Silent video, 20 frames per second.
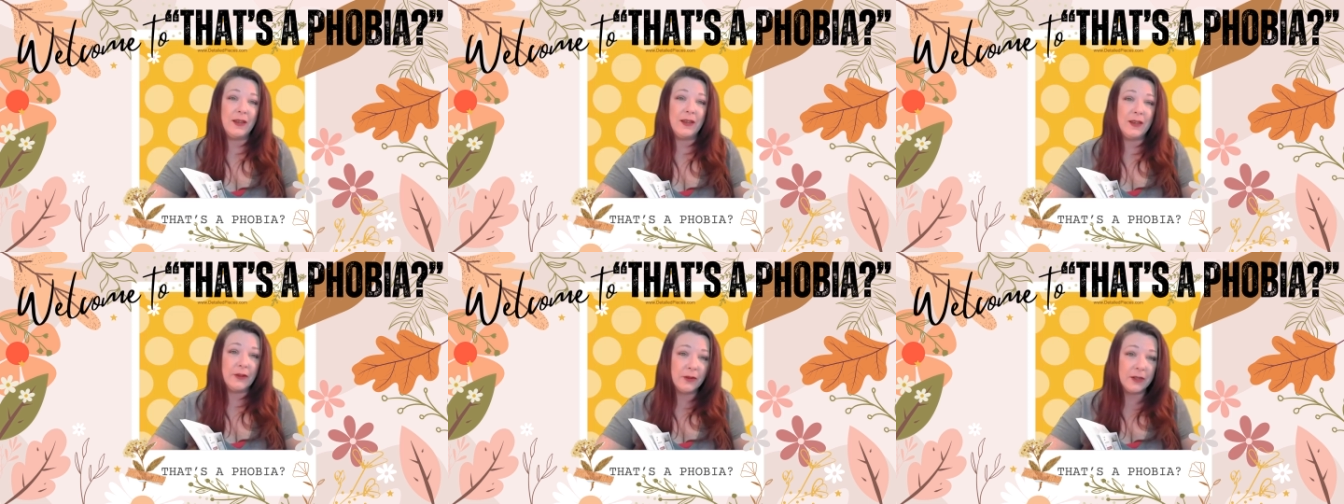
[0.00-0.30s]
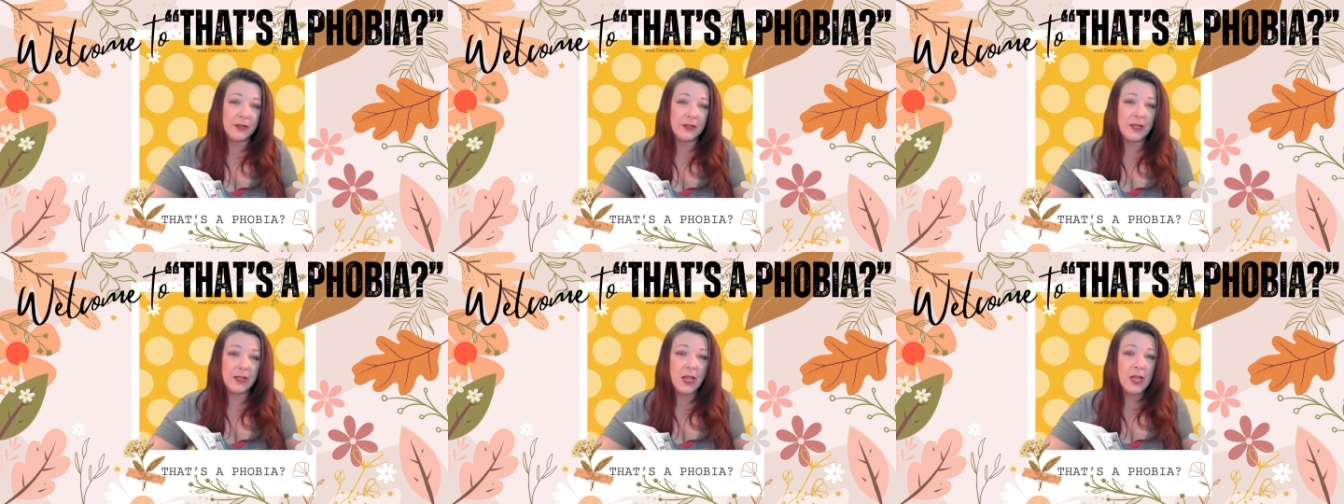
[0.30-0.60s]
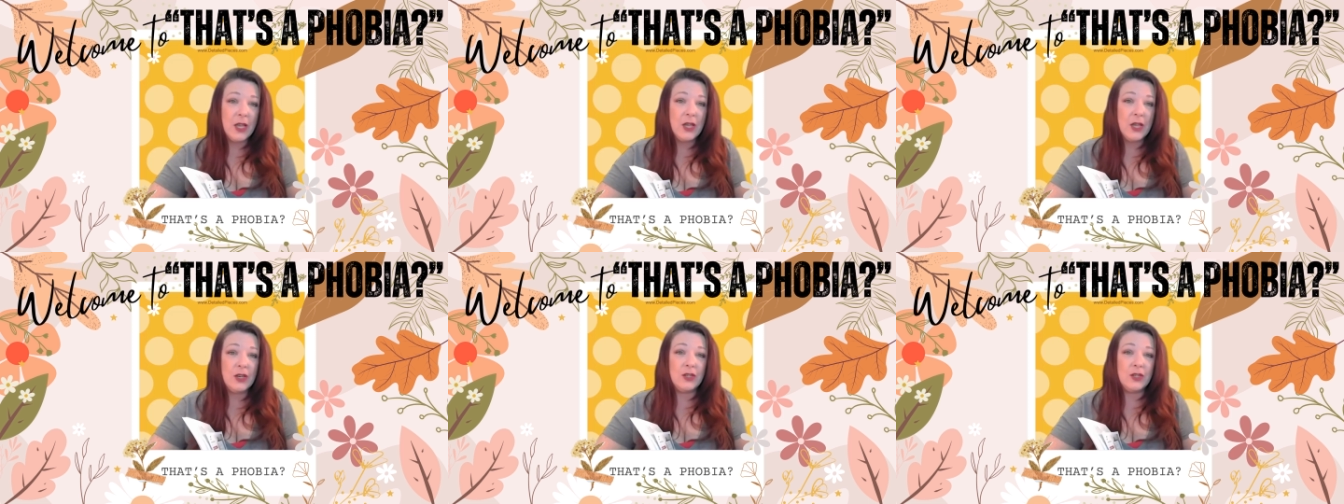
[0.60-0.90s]
near it?
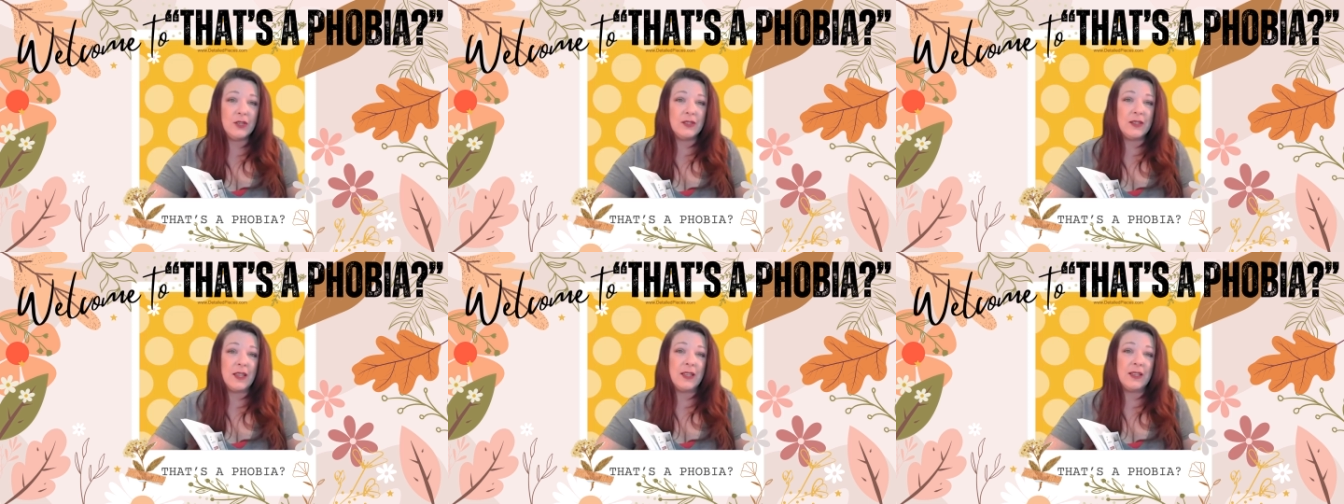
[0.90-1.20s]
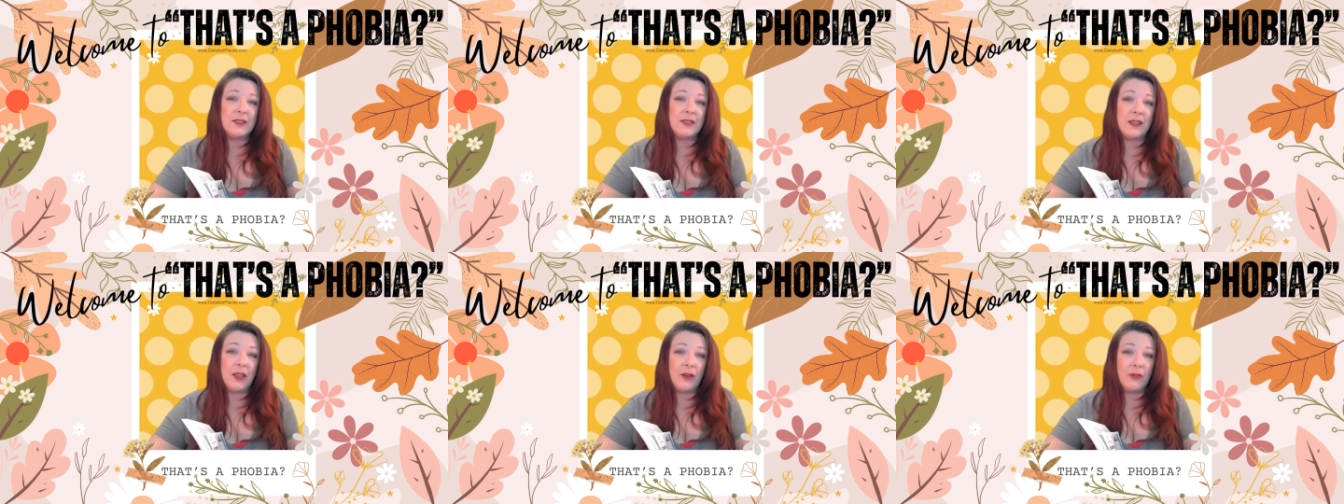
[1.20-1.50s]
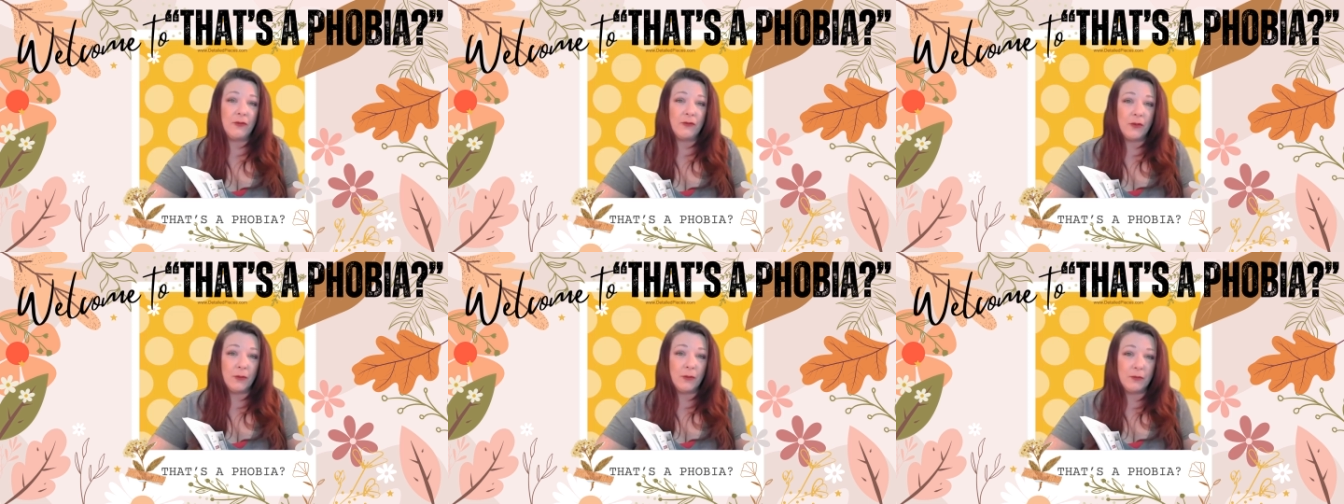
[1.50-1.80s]
Do you get
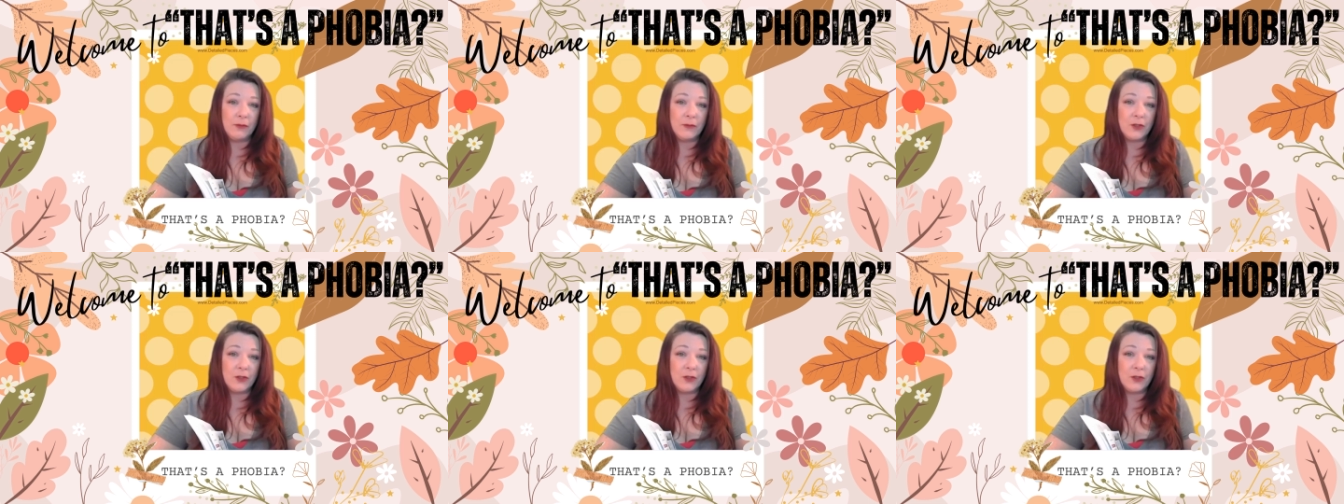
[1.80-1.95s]
scared from